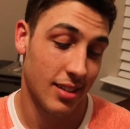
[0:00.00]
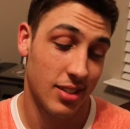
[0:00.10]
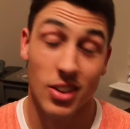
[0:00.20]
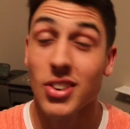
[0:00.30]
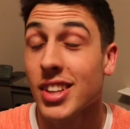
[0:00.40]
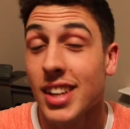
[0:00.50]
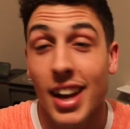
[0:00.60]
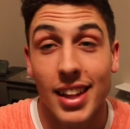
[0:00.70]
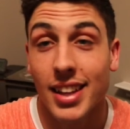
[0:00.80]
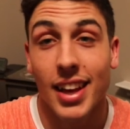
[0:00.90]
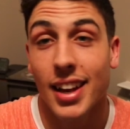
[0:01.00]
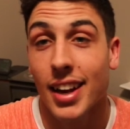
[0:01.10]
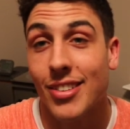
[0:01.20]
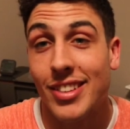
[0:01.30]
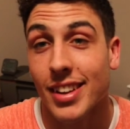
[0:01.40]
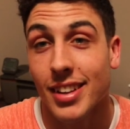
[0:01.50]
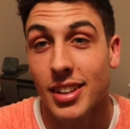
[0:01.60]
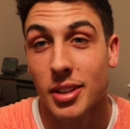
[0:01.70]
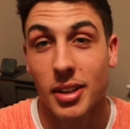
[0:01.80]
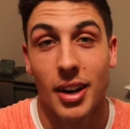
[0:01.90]
certainly not like that, I don't
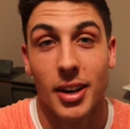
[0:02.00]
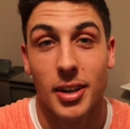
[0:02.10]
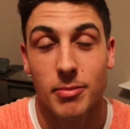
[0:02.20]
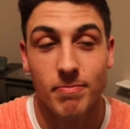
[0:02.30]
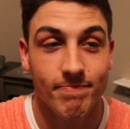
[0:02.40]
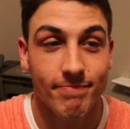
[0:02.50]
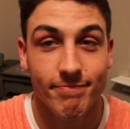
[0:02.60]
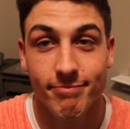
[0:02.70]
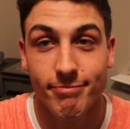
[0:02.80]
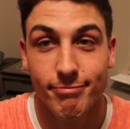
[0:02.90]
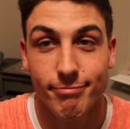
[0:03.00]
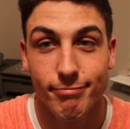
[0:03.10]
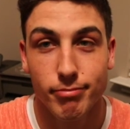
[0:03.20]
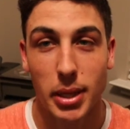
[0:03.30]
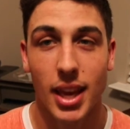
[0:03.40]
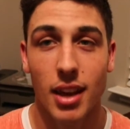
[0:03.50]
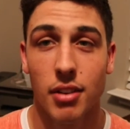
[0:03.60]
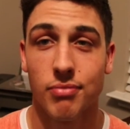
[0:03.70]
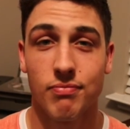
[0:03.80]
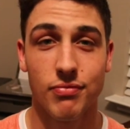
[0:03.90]
think. But yeah,
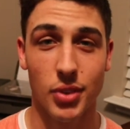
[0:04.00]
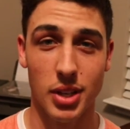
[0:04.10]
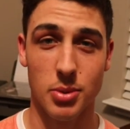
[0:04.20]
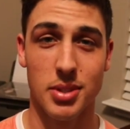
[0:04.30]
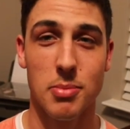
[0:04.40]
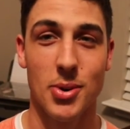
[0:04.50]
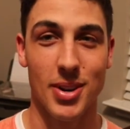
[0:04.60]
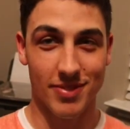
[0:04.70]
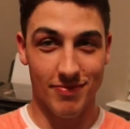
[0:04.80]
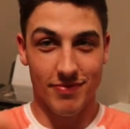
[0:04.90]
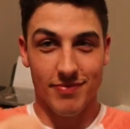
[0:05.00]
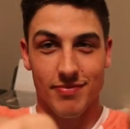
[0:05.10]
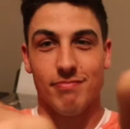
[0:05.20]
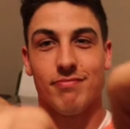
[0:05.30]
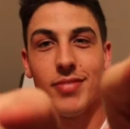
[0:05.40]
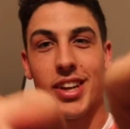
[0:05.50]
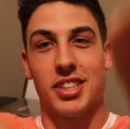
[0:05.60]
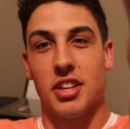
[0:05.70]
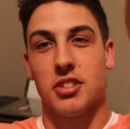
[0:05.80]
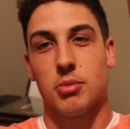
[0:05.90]
if you guys want to see more, like,
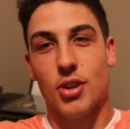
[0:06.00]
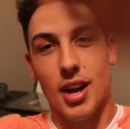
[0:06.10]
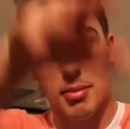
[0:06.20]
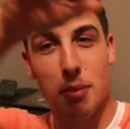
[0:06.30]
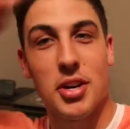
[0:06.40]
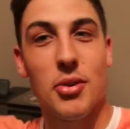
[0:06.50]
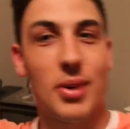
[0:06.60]
share, subscribe. Let me know,